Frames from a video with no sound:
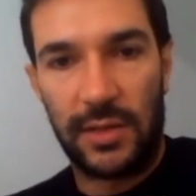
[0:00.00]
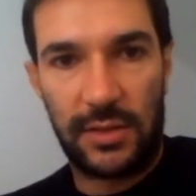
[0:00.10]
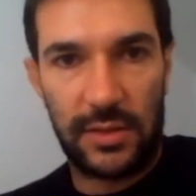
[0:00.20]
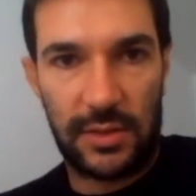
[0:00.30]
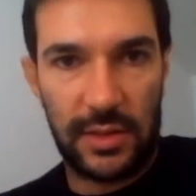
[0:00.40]

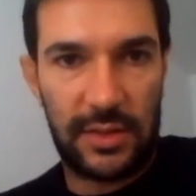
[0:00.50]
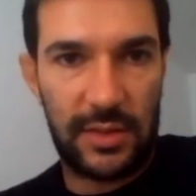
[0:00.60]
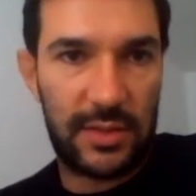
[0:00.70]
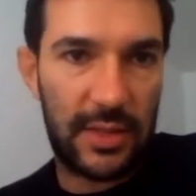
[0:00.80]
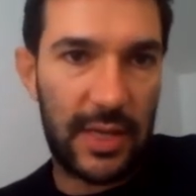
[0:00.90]
this is
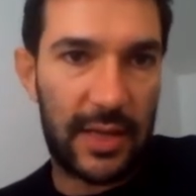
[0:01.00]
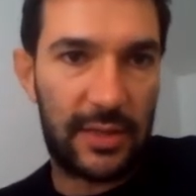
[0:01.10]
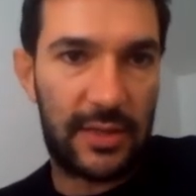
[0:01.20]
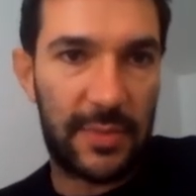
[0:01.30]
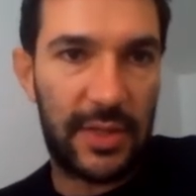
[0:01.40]

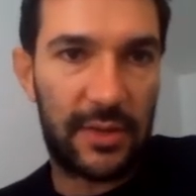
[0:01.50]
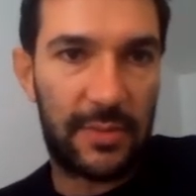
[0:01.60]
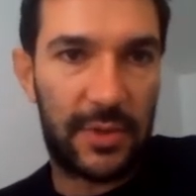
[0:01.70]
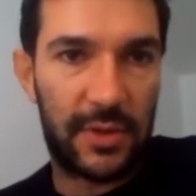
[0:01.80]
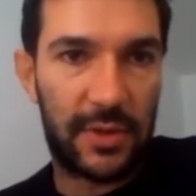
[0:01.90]
a bit
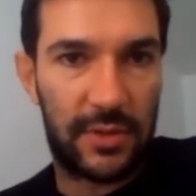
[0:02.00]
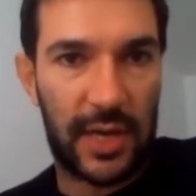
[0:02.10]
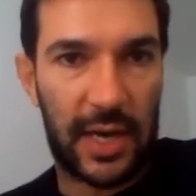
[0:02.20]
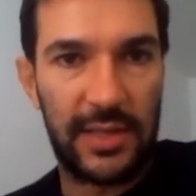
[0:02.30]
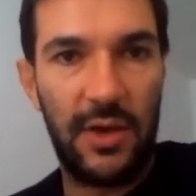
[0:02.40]
of
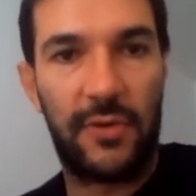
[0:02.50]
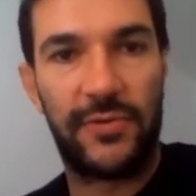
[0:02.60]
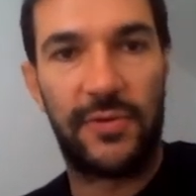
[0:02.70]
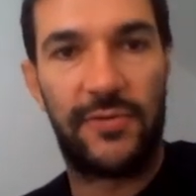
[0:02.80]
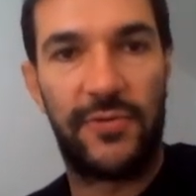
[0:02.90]
the idea
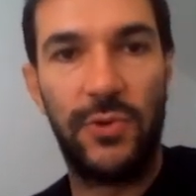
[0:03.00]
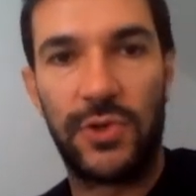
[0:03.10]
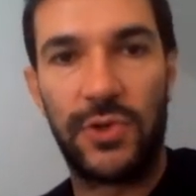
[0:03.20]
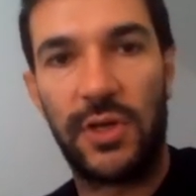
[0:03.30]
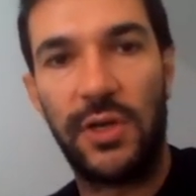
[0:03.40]
of the
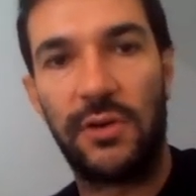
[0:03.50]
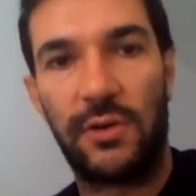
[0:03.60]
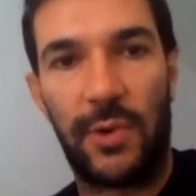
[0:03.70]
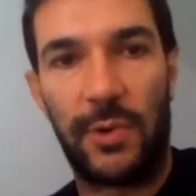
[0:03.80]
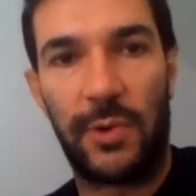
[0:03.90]
fusion here,
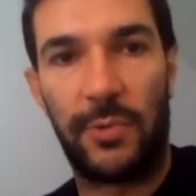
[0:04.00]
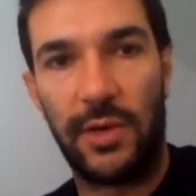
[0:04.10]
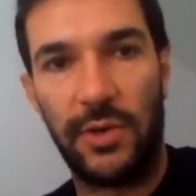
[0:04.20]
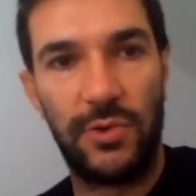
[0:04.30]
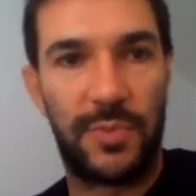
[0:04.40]
where we
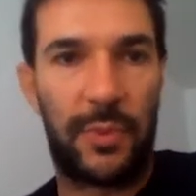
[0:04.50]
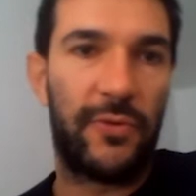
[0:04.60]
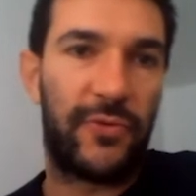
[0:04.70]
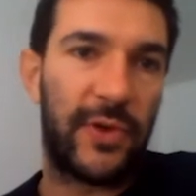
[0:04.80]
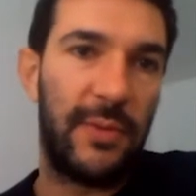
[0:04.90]
use
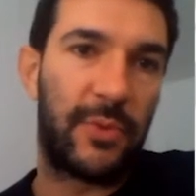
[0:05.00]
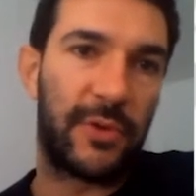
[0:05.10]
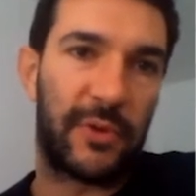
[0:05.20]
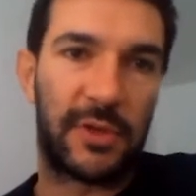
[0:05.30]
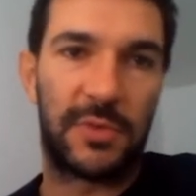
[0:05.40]
both
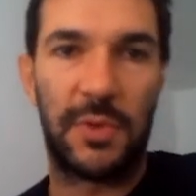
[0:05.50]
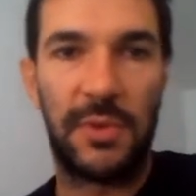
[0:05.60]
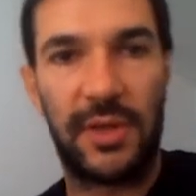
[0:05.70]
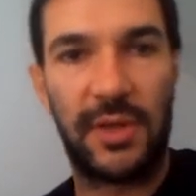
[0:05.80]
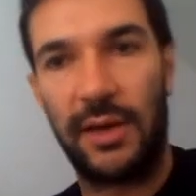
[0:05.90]
inputs from
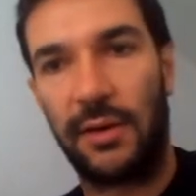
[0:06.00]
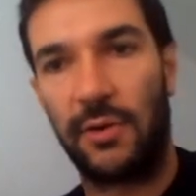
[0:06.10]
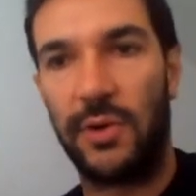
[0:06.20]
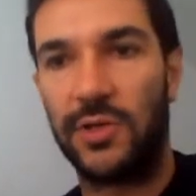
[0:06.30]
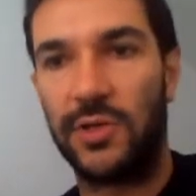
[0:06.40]
experiment and
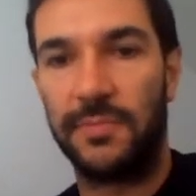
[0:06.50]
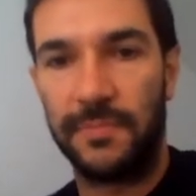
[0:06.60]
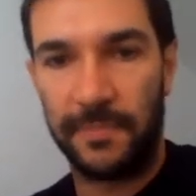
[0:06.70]
calculation.